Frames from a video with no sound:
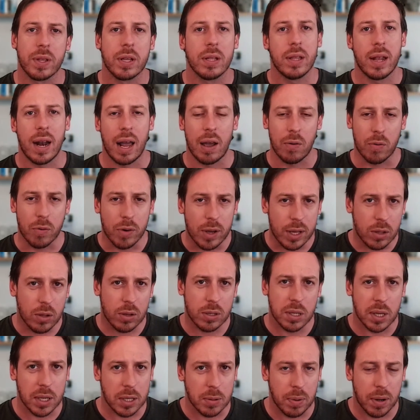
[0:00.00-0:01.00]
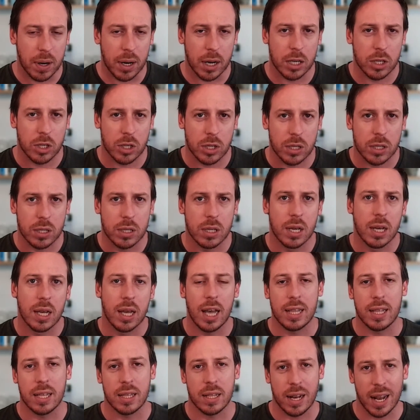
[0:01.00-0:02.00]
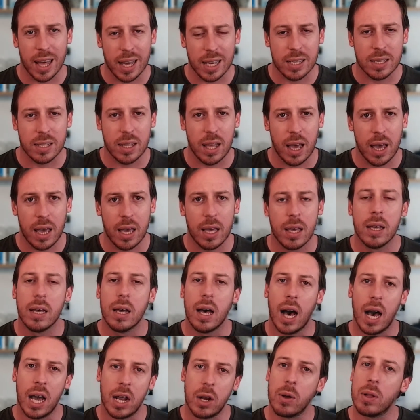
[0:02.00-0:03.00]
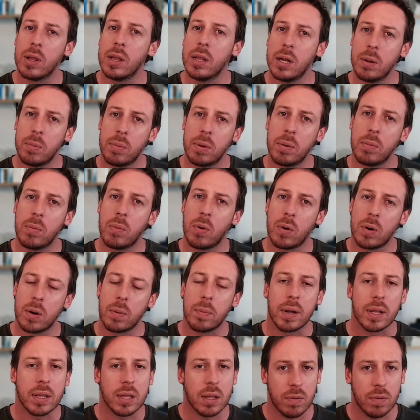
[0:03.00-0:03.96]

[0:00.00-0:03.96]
Then I read those explanations and then the next day I know a little bit more about